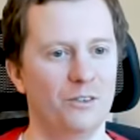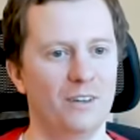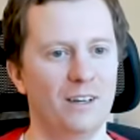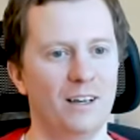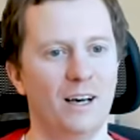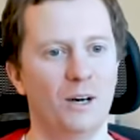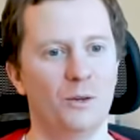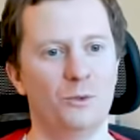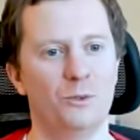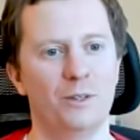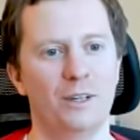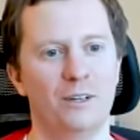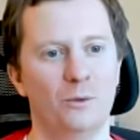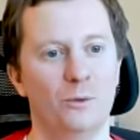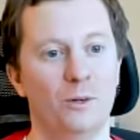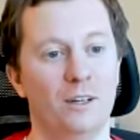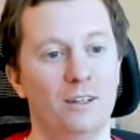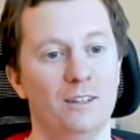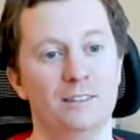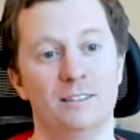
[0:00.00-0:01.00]
out to
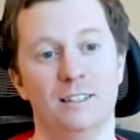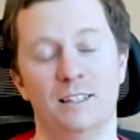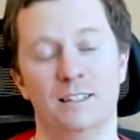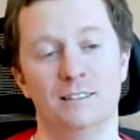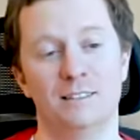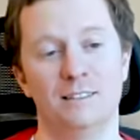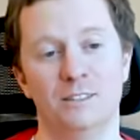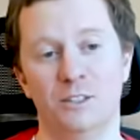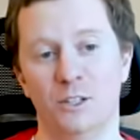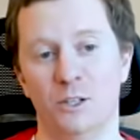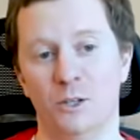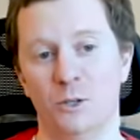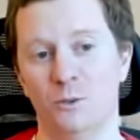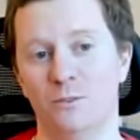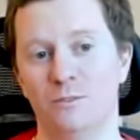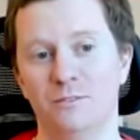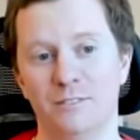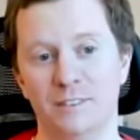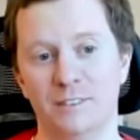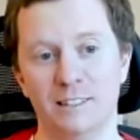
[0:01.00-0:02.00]
everyone and says, you know,
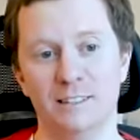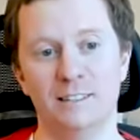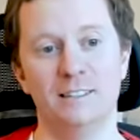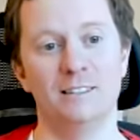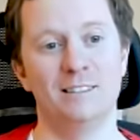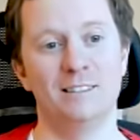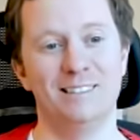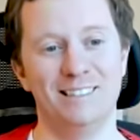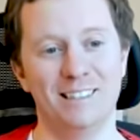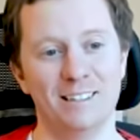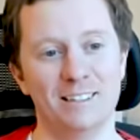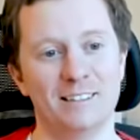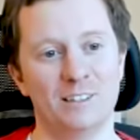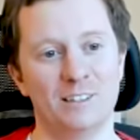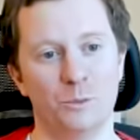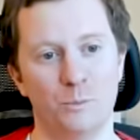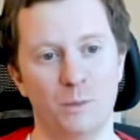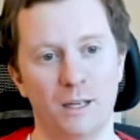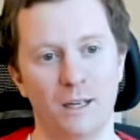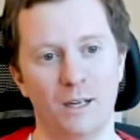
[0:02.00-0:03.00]
this is just
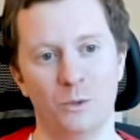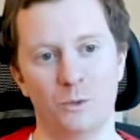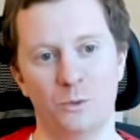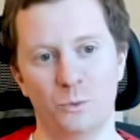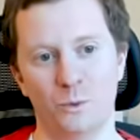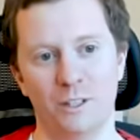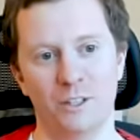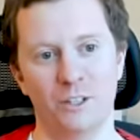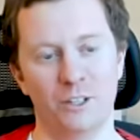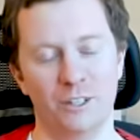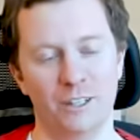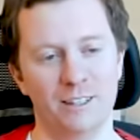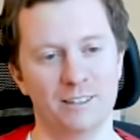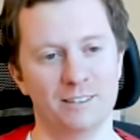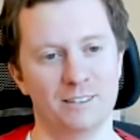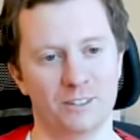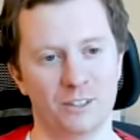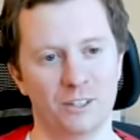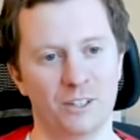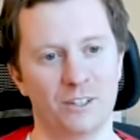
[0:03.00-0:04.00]
about when earnings
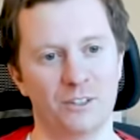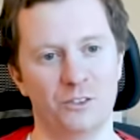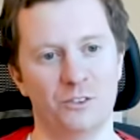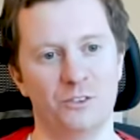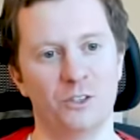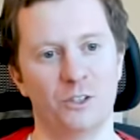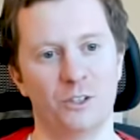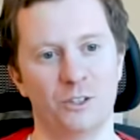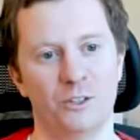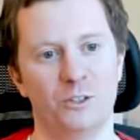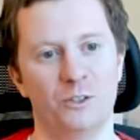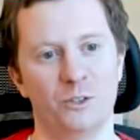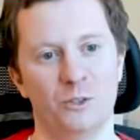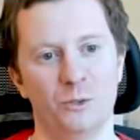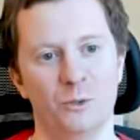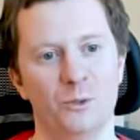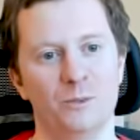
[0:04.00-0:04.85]
are going to start to